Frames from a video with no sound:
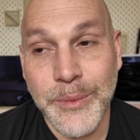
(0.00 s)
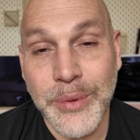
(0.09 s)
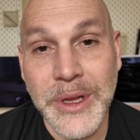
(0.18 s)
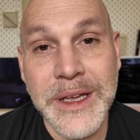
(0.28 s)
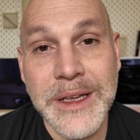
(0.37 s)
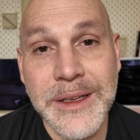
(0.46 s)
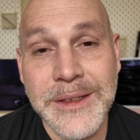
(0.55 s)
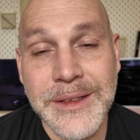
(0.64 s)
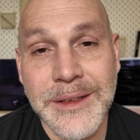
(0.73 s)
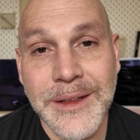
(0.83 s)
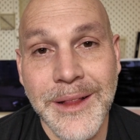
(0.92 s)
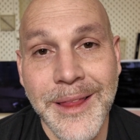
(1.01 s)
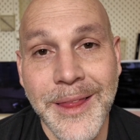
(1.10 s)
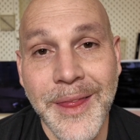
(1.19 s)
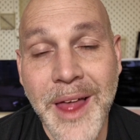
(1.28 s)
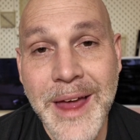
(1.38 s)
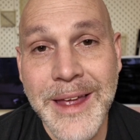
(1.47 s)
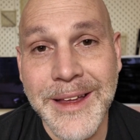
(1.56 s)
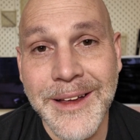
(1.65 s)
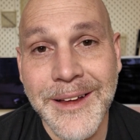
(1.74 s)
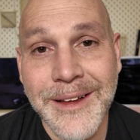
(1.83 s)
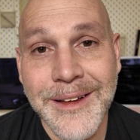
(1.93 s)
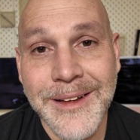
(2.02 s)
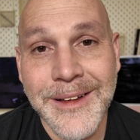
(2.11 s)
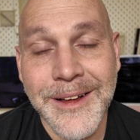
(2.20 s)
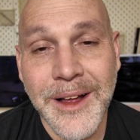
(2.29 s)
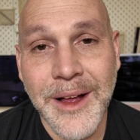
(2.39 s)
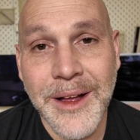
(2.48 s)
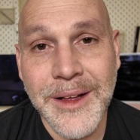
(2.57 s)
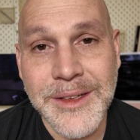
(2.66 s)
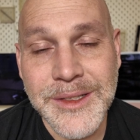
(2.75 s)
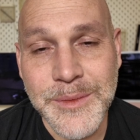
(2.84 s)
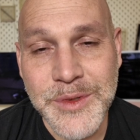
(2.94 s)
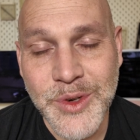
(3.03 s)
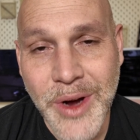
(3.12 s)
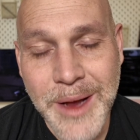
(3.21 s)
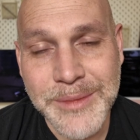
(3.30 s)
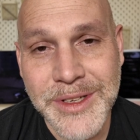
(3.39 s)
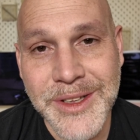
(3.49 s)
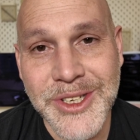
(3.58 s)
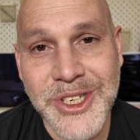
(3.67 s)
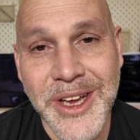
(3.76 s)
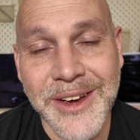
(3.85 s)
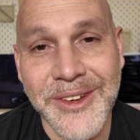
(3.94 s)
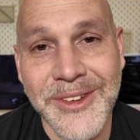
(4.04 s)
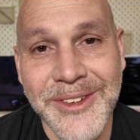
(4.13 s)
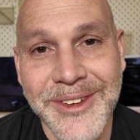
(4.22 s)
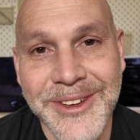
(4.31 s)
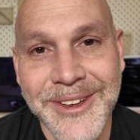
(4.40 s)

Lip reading: Please like, subscribe to the channel,